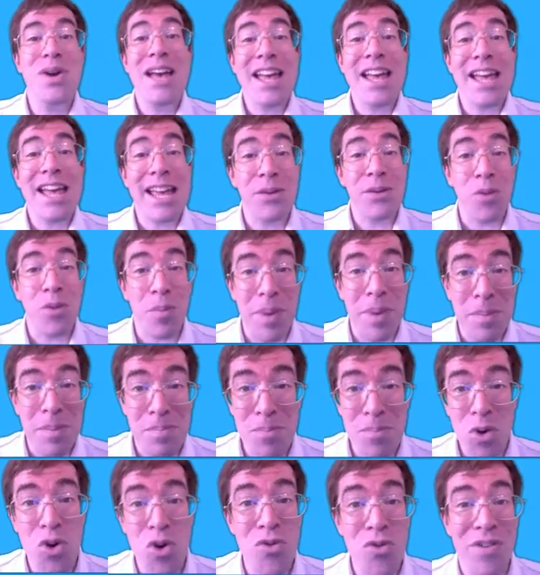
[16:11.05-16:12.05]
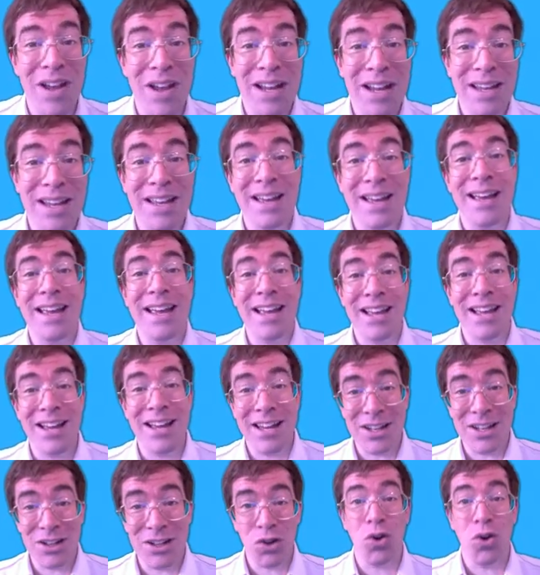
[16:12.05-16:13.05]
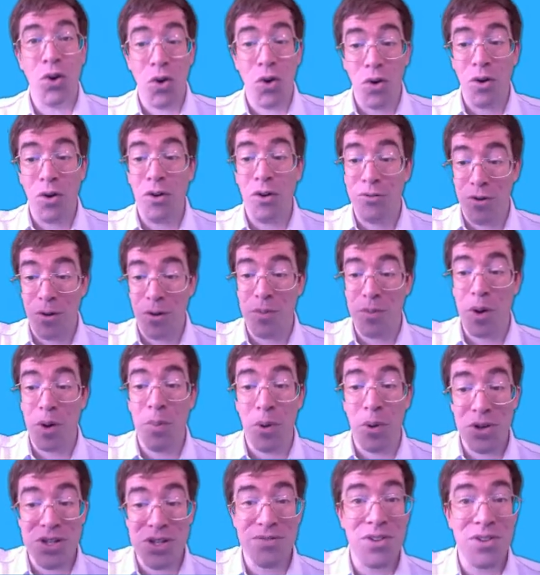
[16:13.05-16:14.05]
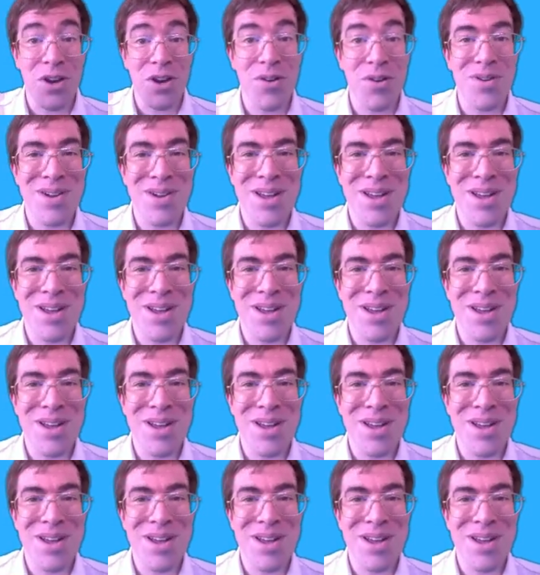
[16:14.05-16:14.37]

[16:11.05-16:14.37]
it will be moving from your point of view.